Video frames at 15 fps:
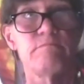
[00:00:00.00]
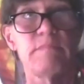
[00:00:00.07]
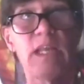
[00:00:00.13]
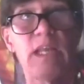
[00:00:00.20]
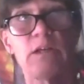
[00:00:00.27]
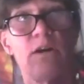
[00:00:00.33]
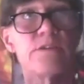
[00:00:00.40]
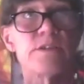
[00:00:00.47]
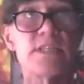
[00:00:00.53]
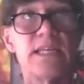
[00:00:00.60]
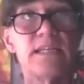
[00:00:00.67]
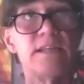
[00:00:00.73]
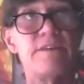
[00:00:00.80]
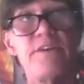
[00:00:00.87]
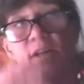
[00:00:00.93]
content,
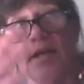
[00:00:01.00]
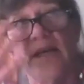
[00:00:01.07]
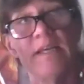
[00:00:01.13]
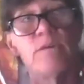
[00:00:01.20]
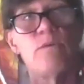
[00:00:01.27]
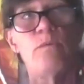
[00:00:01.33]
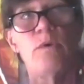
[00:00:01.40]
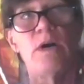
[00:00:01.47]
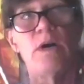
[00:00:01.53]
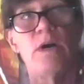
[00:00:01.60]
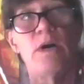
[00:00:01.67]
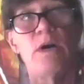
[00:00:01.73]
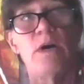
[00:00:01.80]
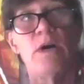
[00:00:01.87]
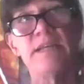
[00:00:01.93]
if you like, what, what our
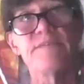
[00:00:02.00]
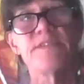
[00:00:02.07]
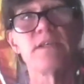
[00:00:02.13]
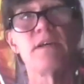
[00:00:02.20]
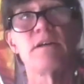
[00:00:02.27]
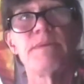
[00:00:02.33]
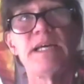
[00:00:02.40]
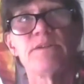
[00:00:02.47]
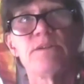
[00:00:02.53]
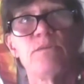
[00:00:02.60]
beliefs are about the